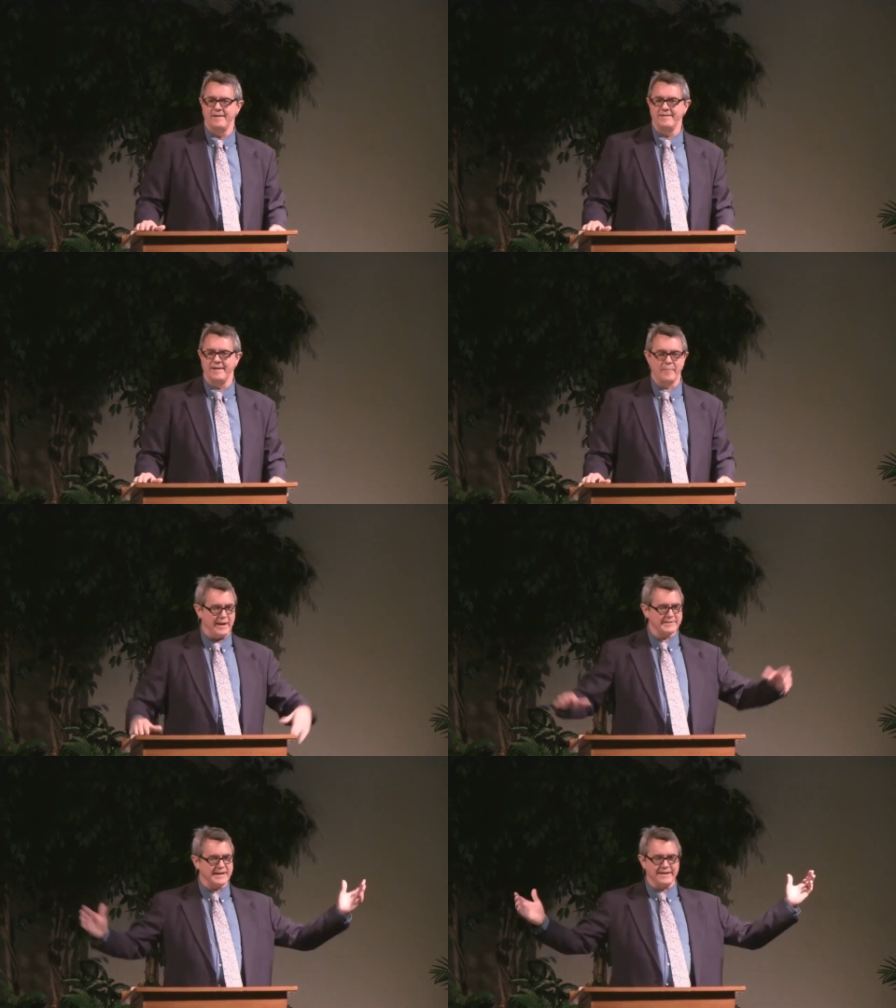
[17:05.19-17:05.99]

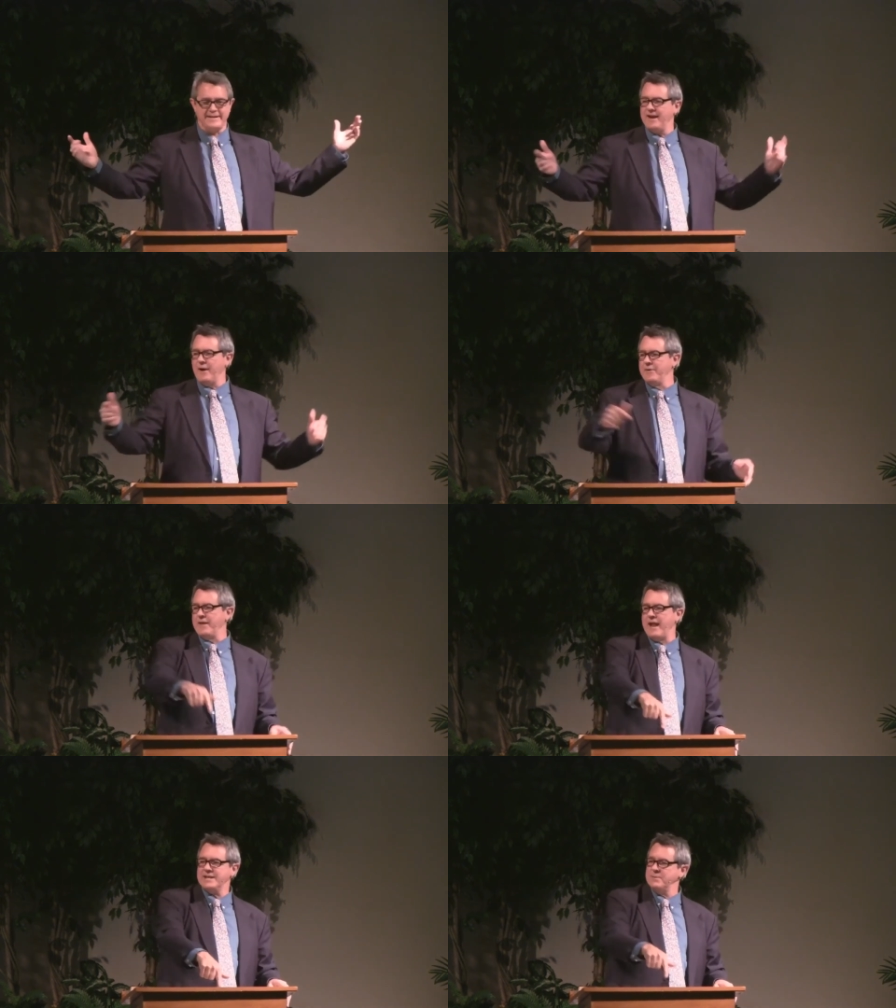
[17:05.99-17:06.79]
Nobody else got a ticket, only the
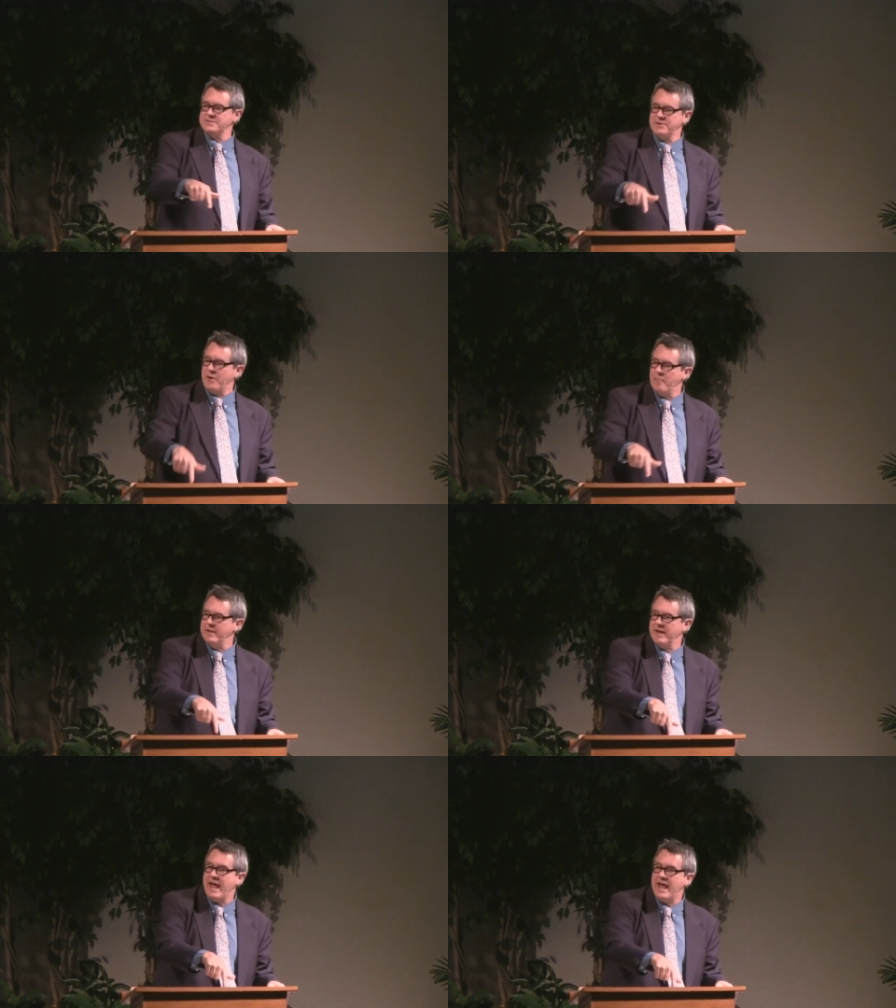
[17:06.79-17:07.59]
last one. So don't be
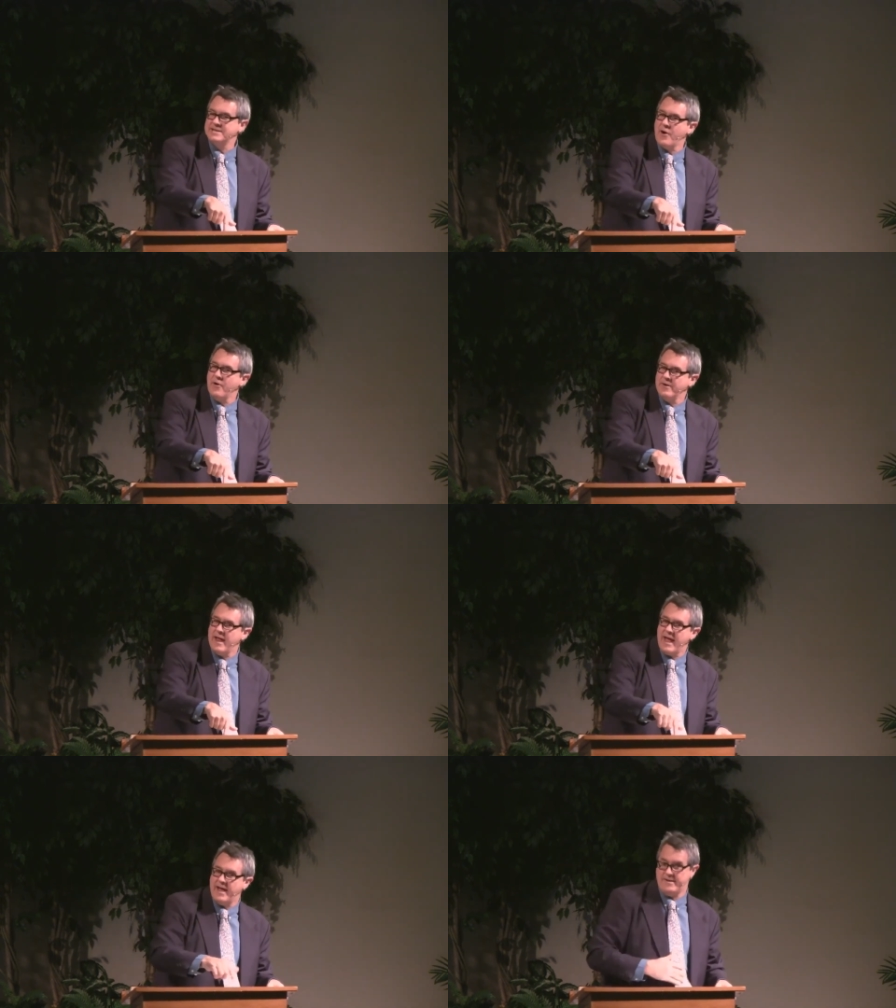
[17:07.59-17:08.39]
the last car in
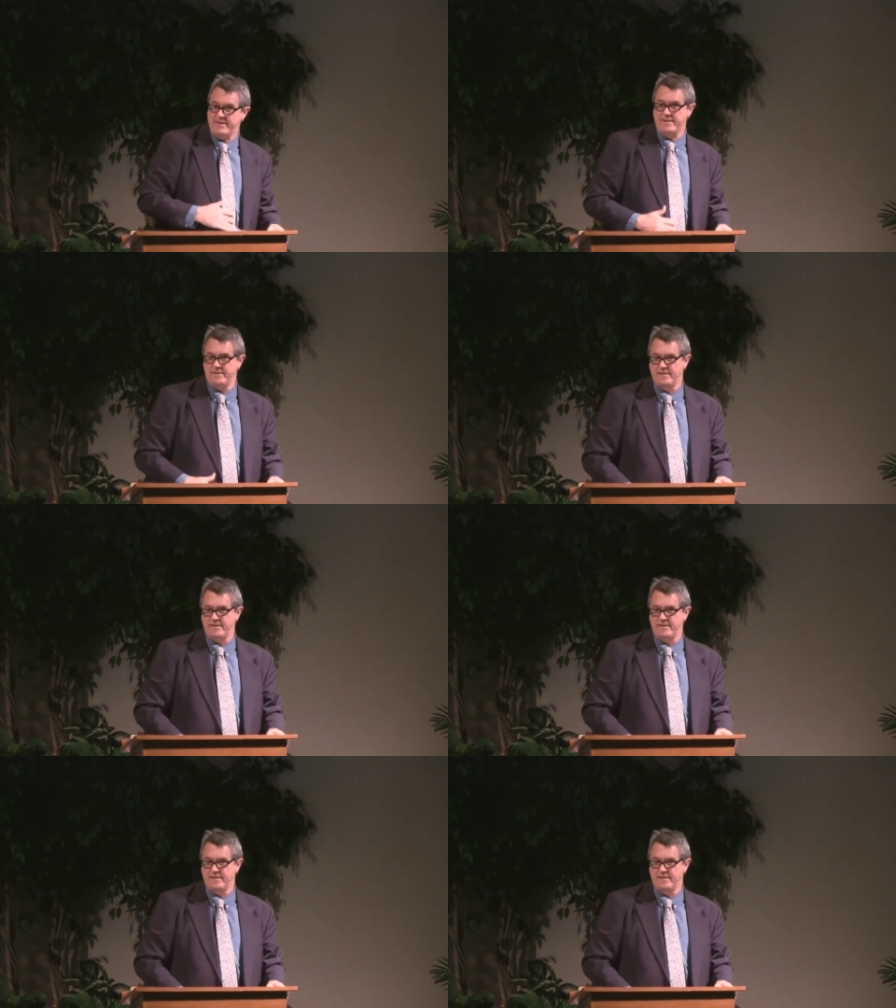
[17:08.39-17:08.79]
line.